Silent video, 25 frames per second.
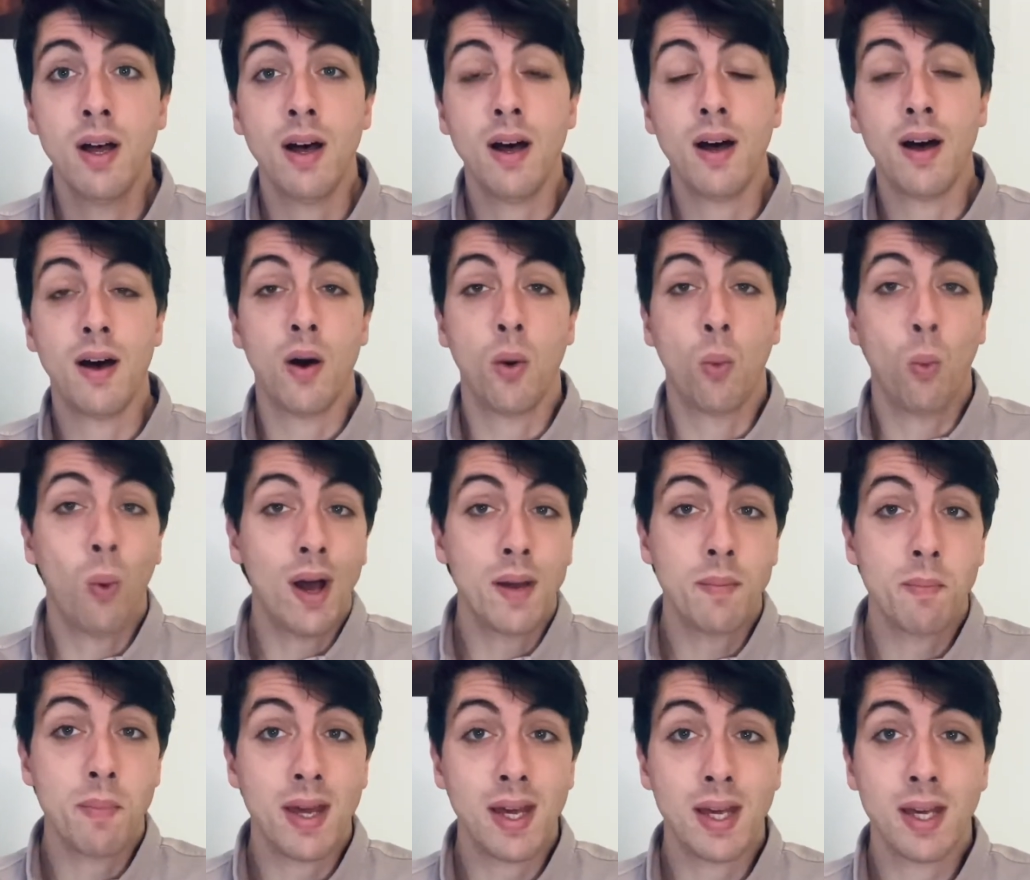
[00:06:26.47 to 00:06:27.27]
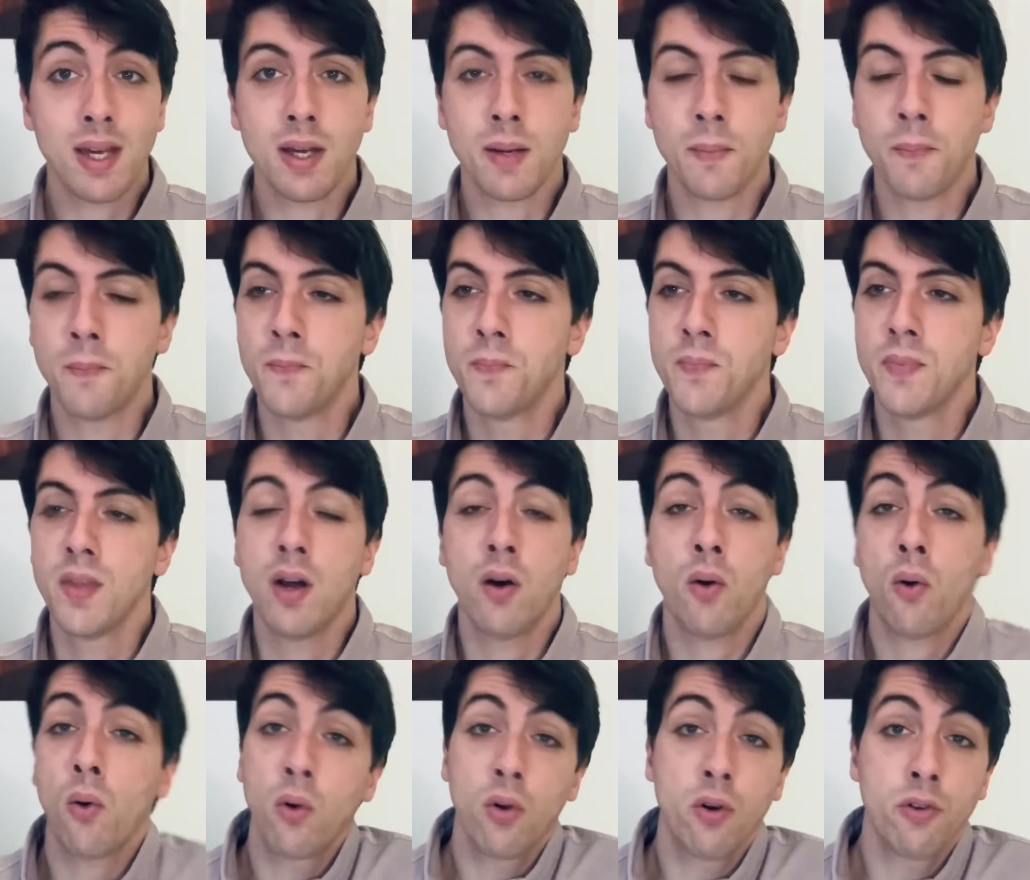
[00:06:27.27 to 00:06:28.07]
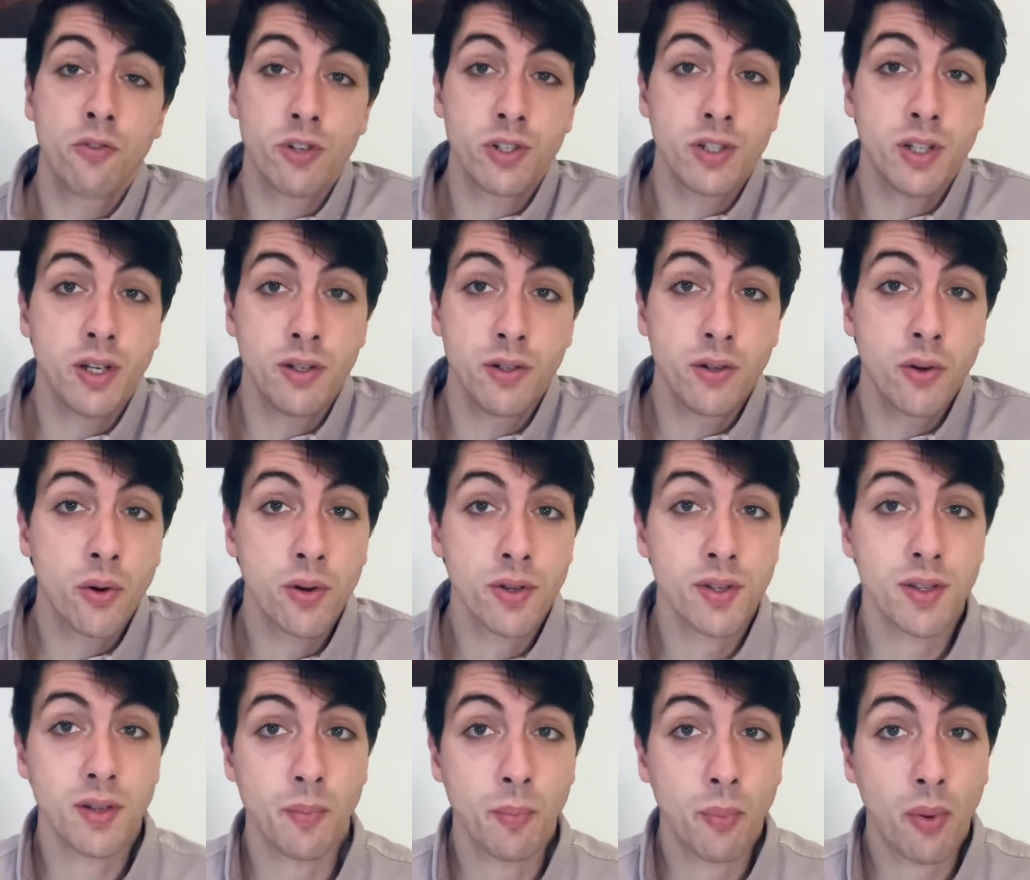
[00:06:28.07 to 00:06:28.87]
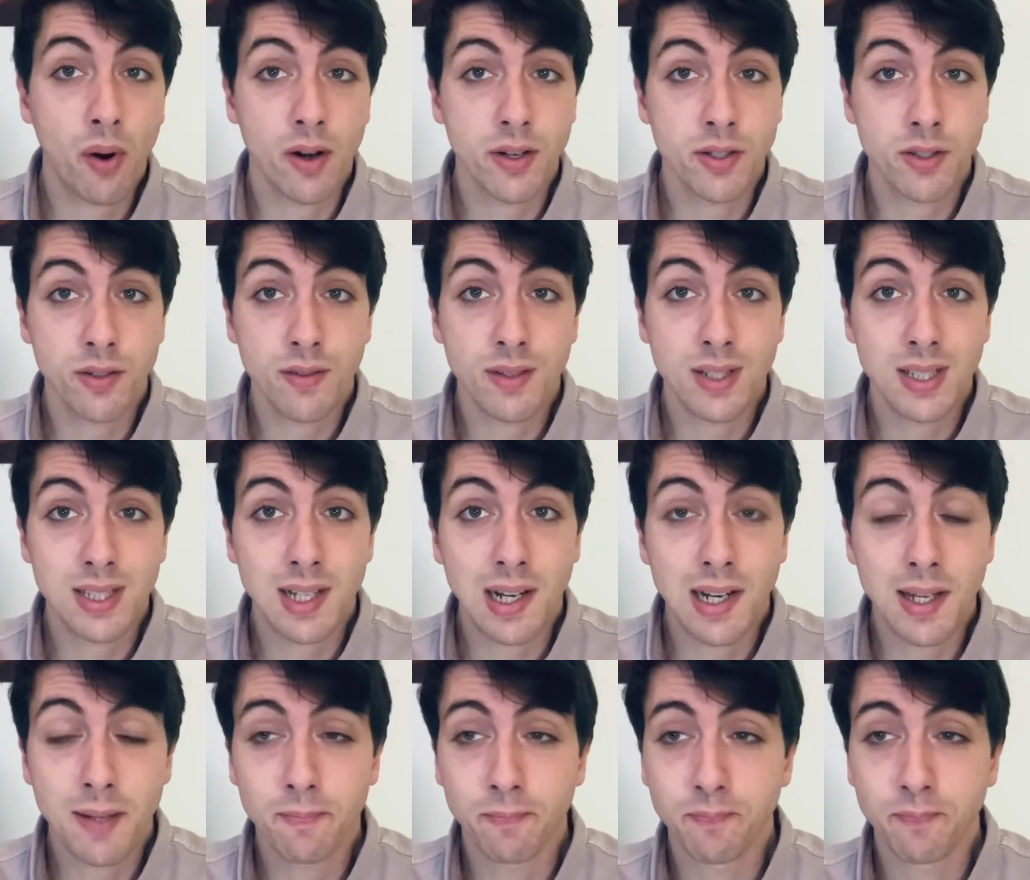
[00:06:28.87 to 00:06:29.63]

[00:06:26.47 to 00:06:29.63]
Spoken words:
winemaking all over the northern part of Italy.